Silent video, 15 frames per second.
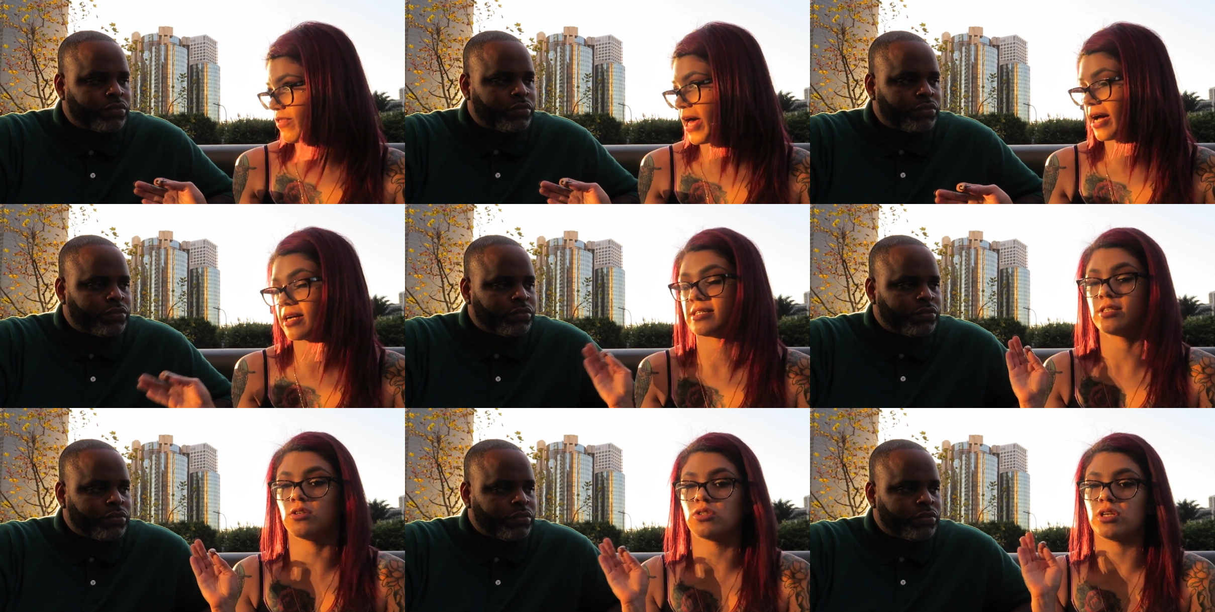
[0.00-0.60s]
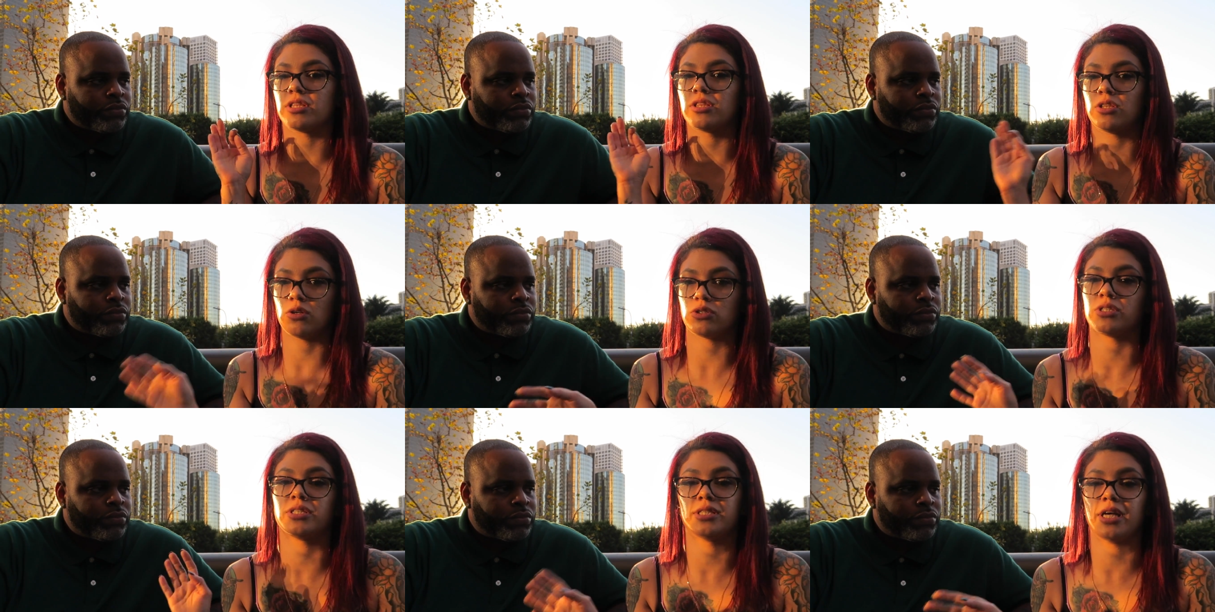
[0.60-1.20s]
Speaker 1: that because those
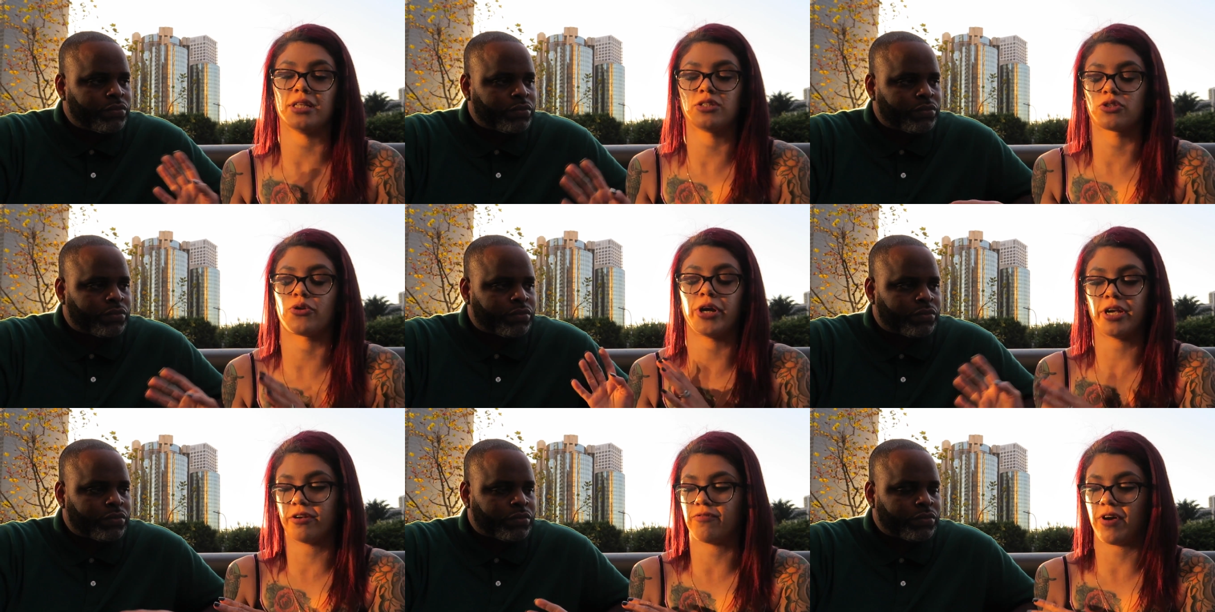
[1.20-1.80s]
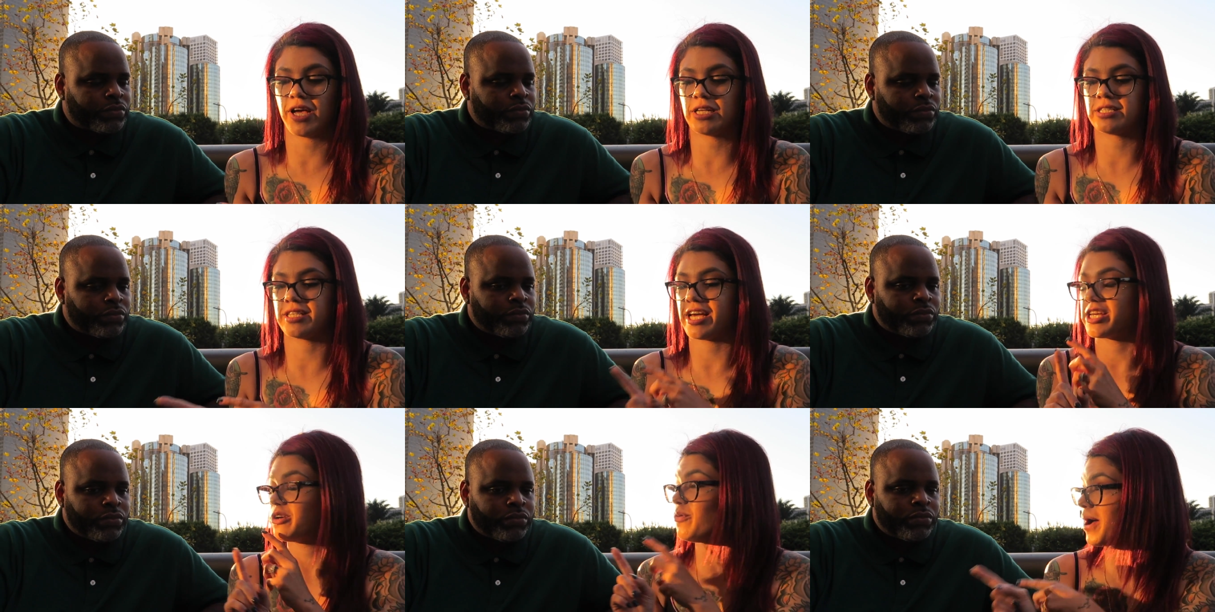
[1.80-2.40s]
those that's great advice
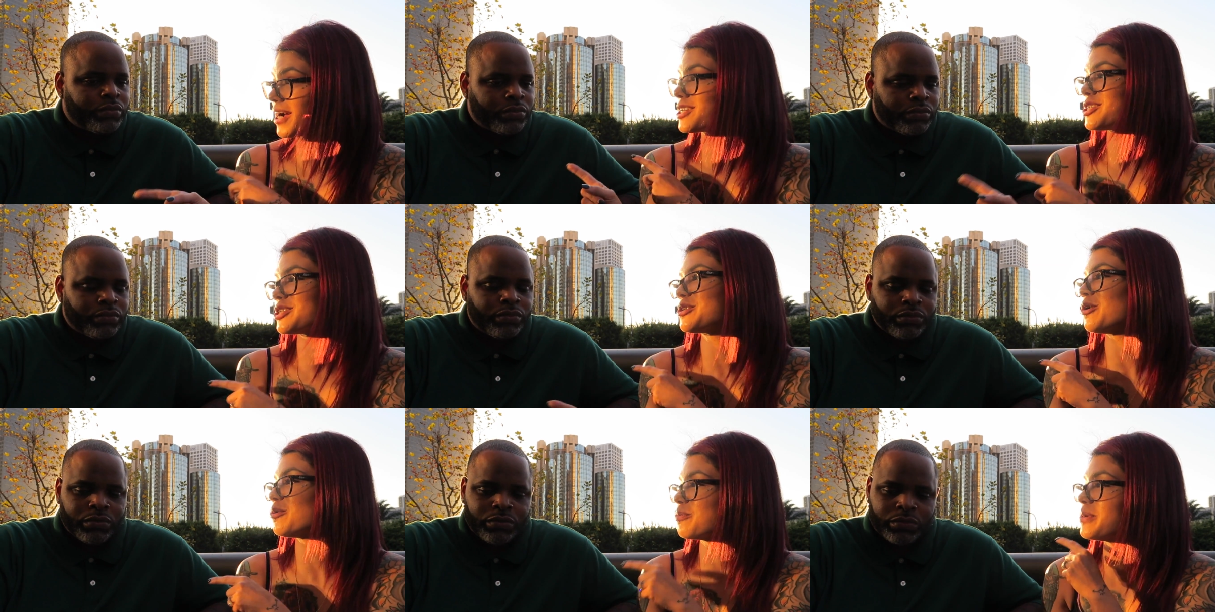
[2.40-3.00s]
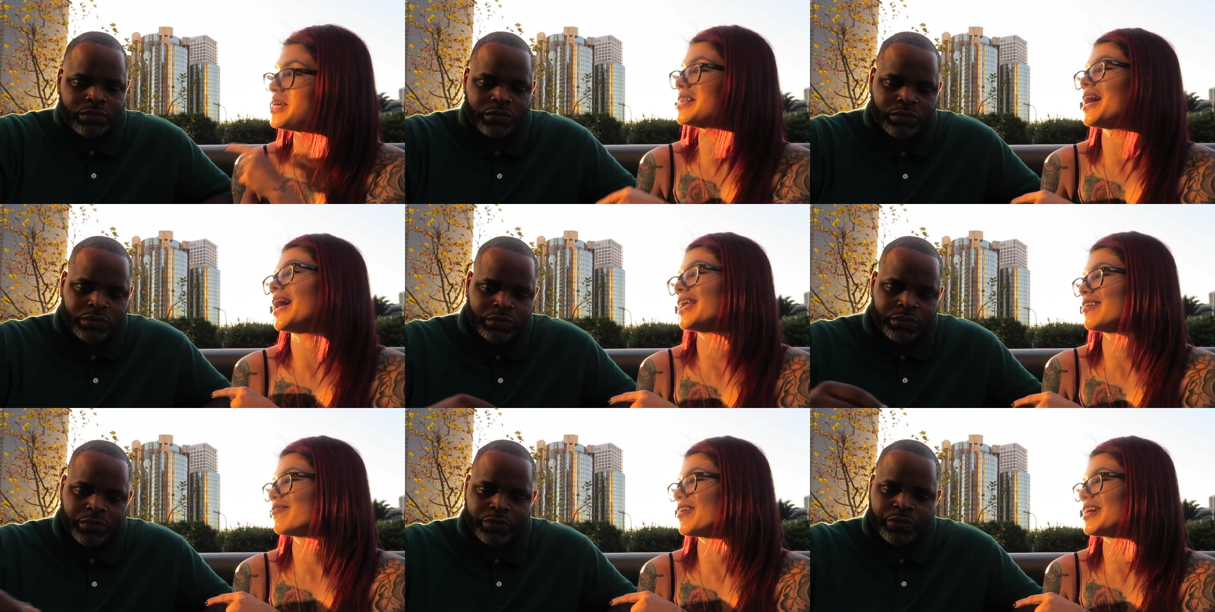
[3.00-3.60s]
that you actually told me
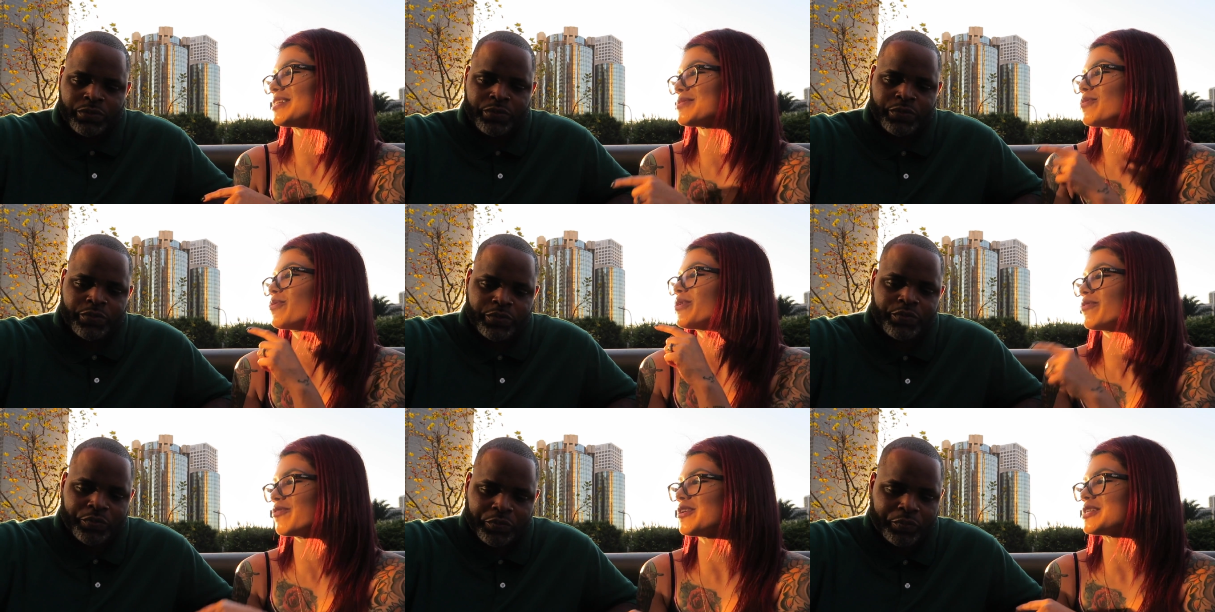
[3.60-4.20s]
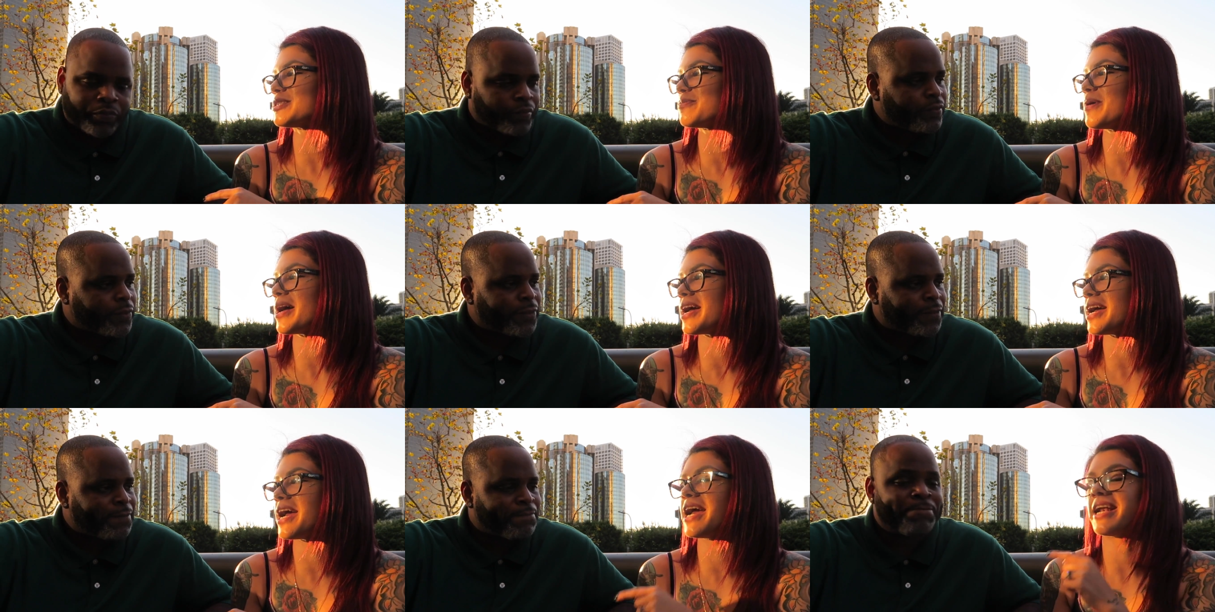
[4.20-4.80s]
that advice when we first
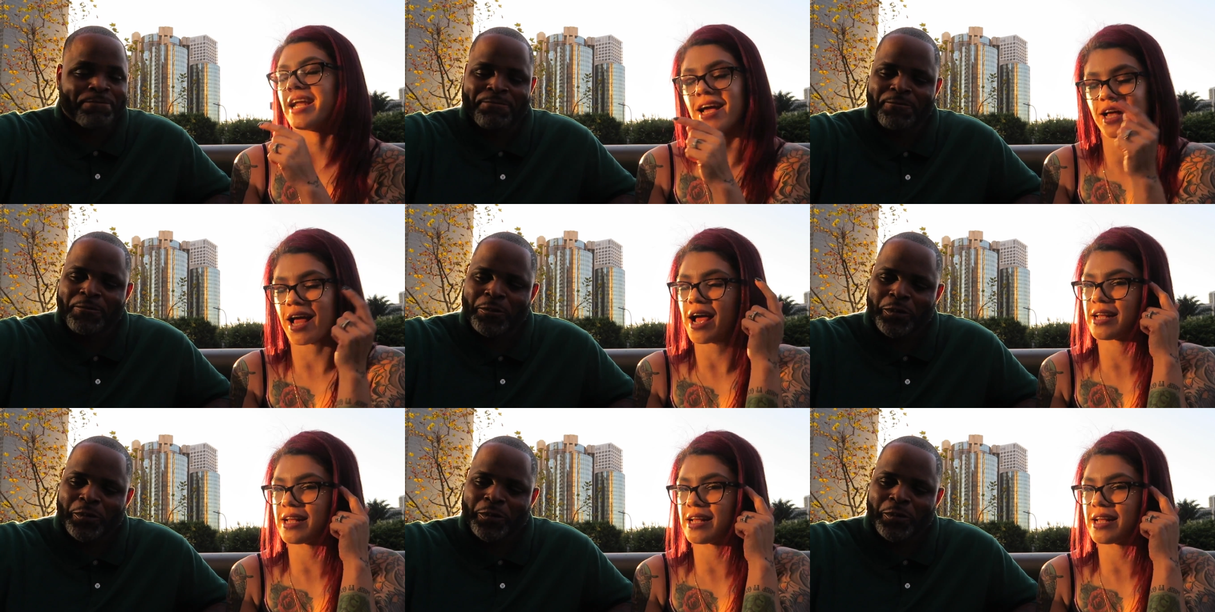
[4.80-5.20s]
met and mm -hmm.